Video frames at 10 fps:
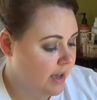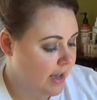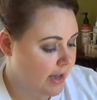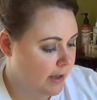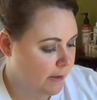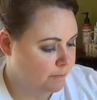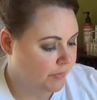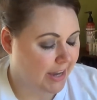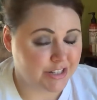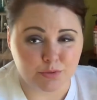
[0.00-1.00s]
Um,
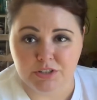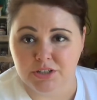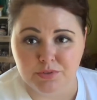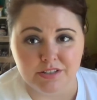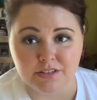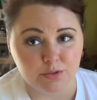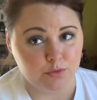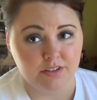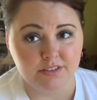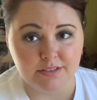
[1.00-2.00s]
I just wish it was in
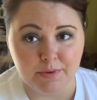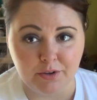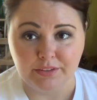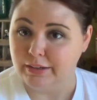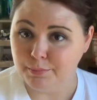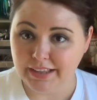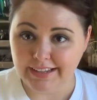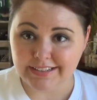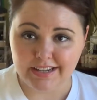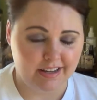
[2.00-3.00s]
stores is my only
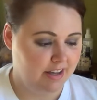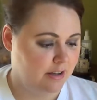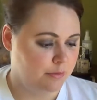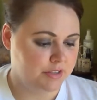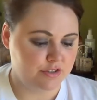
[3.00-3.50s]
complaint because um,